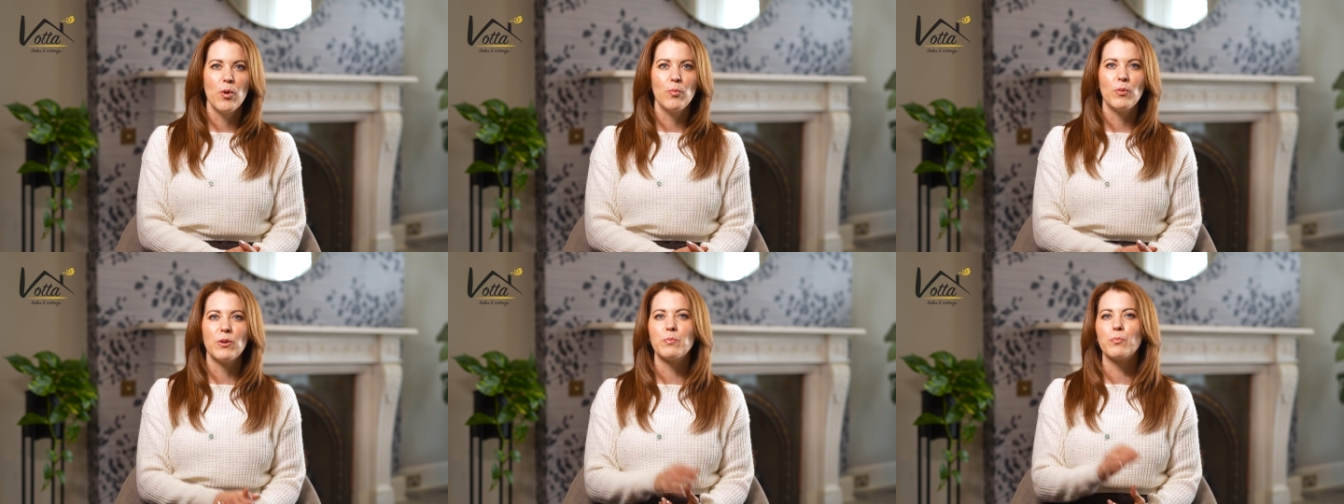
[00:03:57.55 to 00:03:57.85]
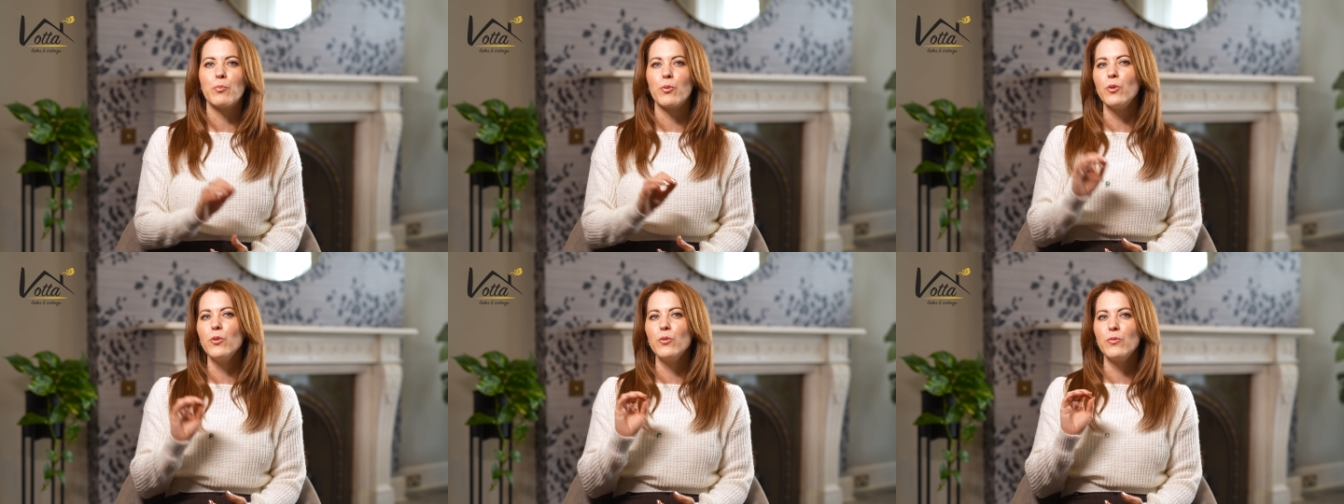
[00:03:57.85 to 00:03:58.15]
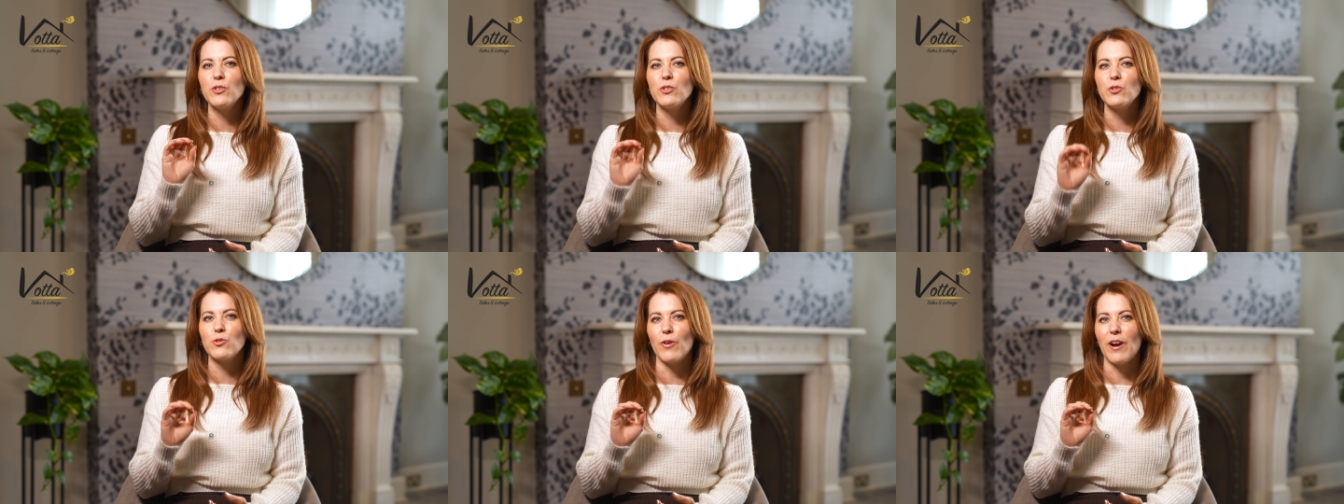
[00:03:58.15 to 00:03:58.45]
with
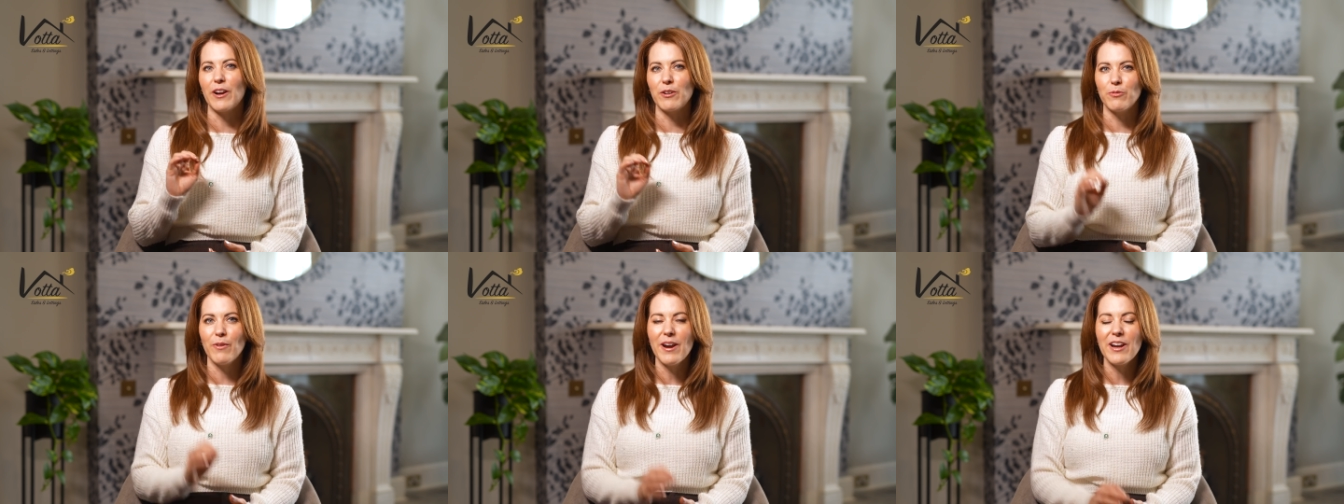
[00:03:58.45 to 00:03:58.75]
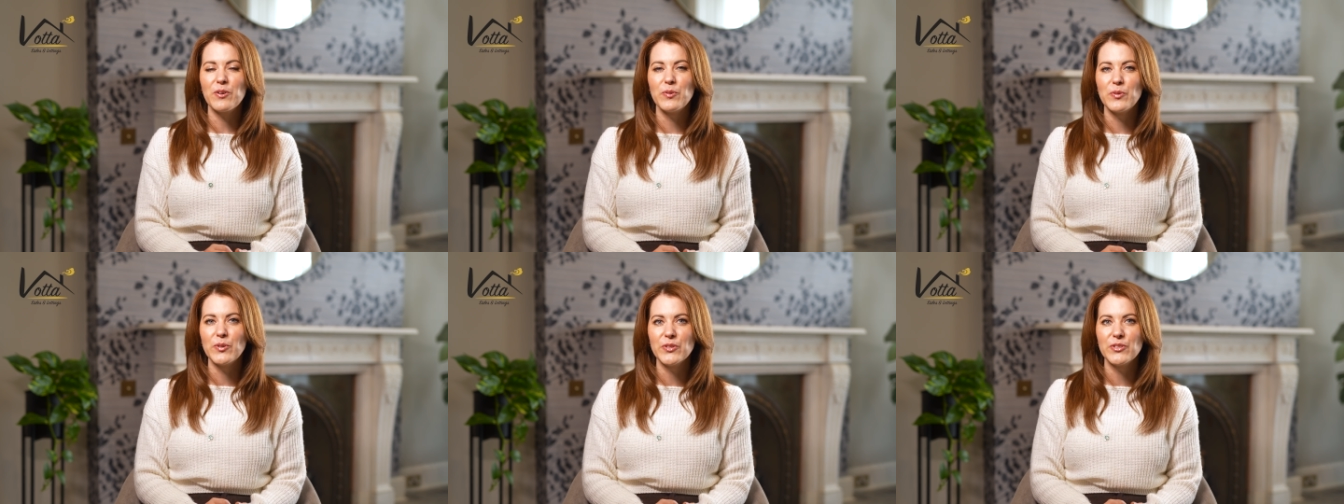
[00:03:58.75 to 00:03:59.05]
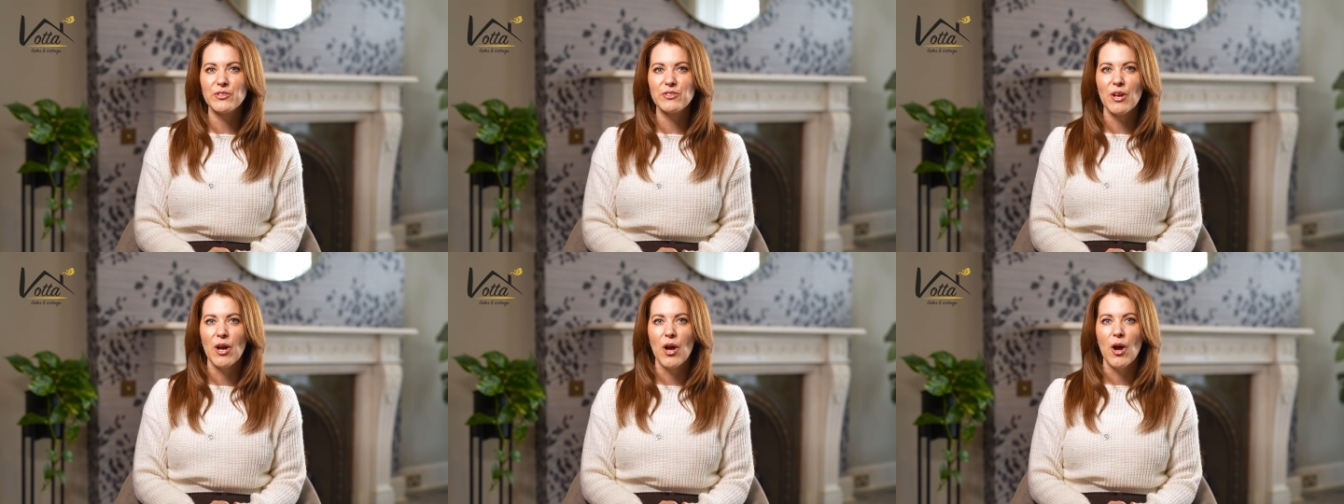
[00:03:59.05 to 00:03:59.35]
proven track
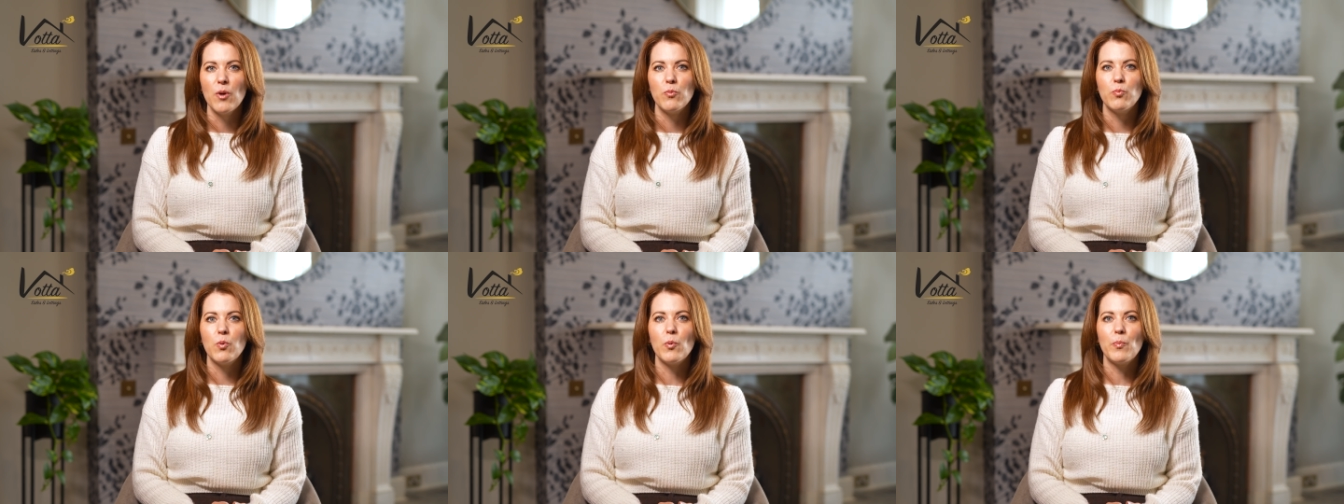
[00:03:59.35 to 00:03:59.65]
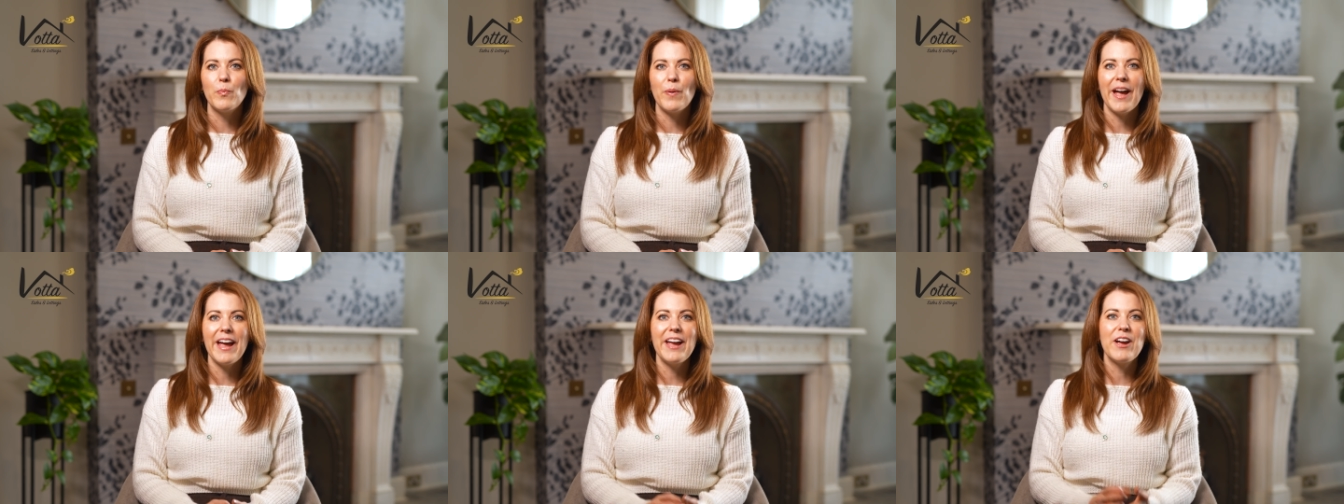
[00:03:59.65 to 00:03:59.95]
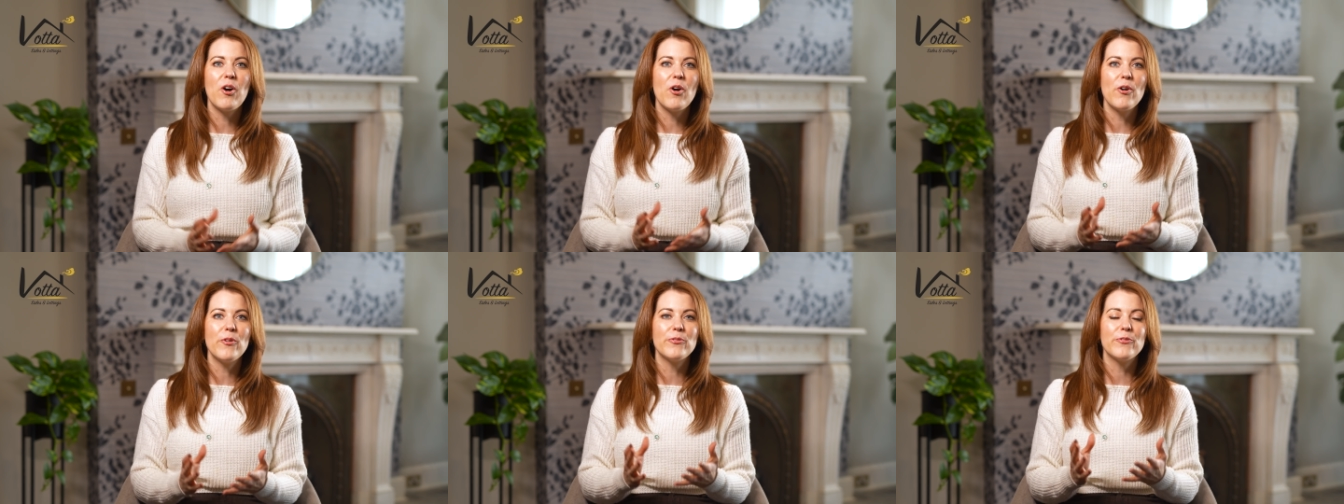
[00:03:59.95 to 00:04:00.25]
records will pay
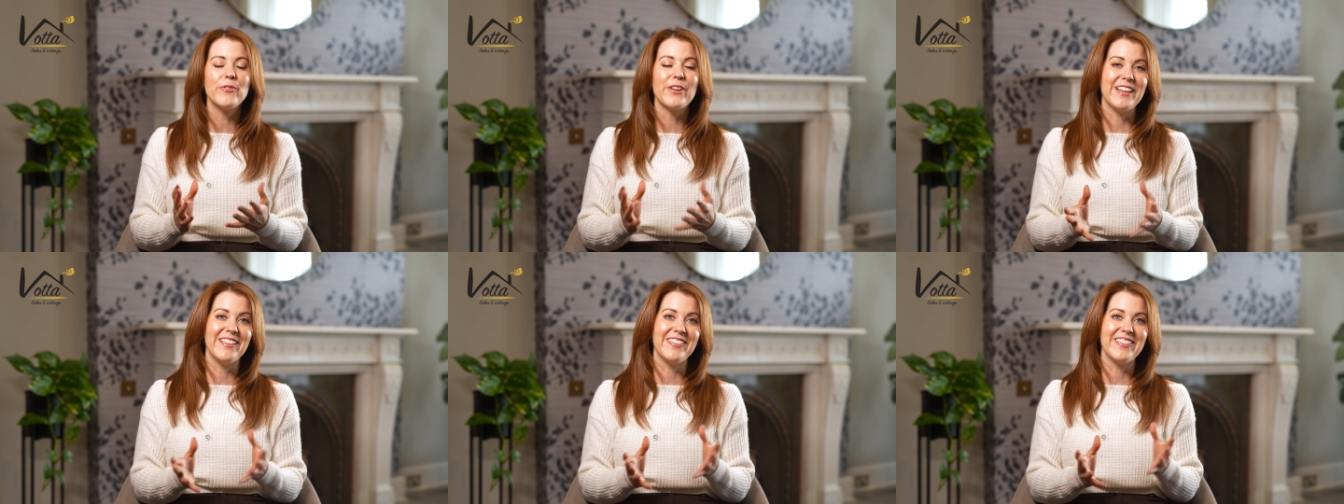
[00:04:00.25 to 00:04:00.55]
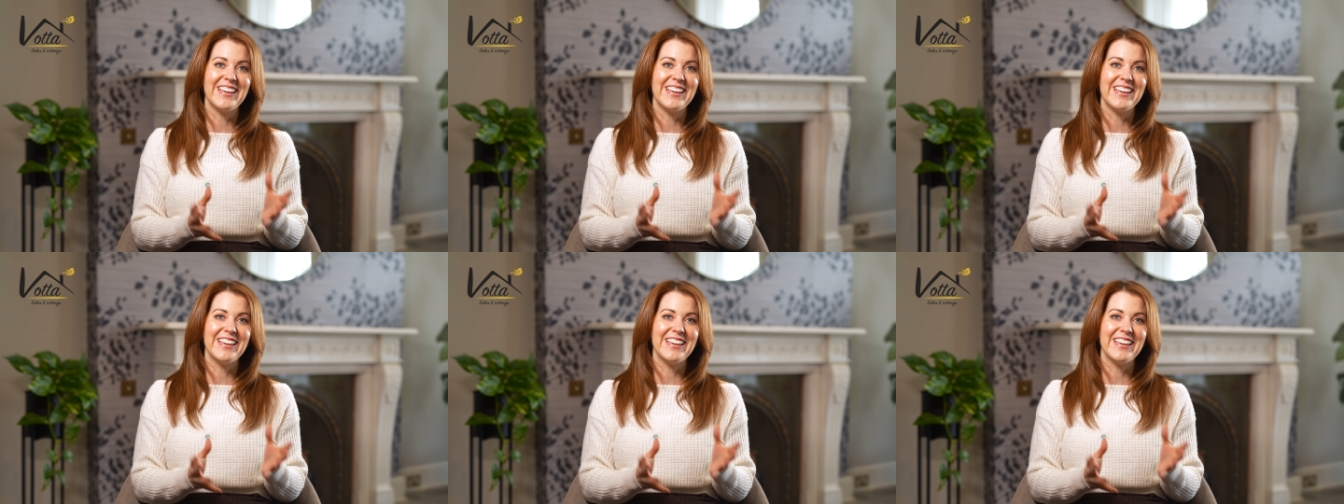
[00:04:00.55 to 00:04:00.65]
off in